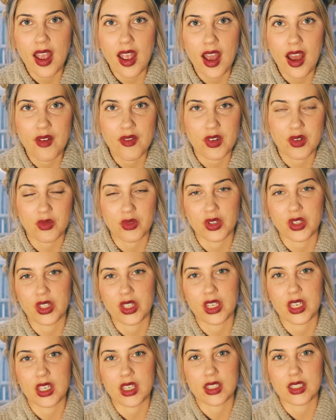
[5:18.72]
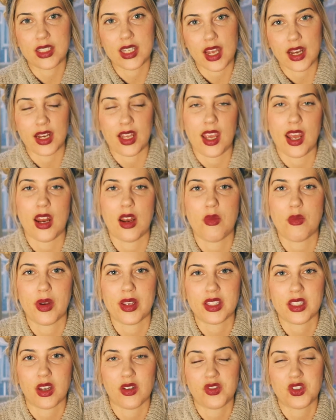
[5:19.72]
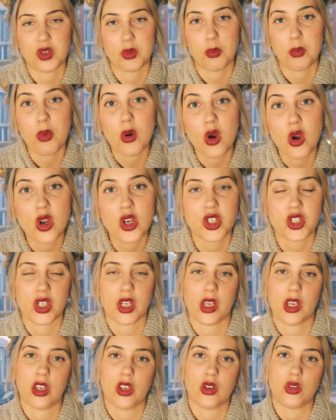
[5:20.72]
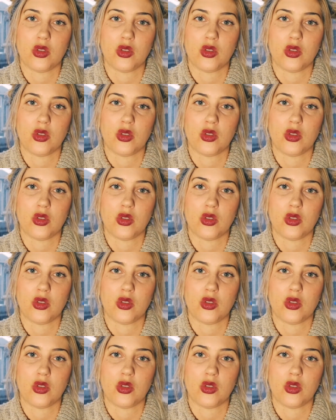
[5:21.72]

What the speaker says: haven't really dedicated myself to pushing a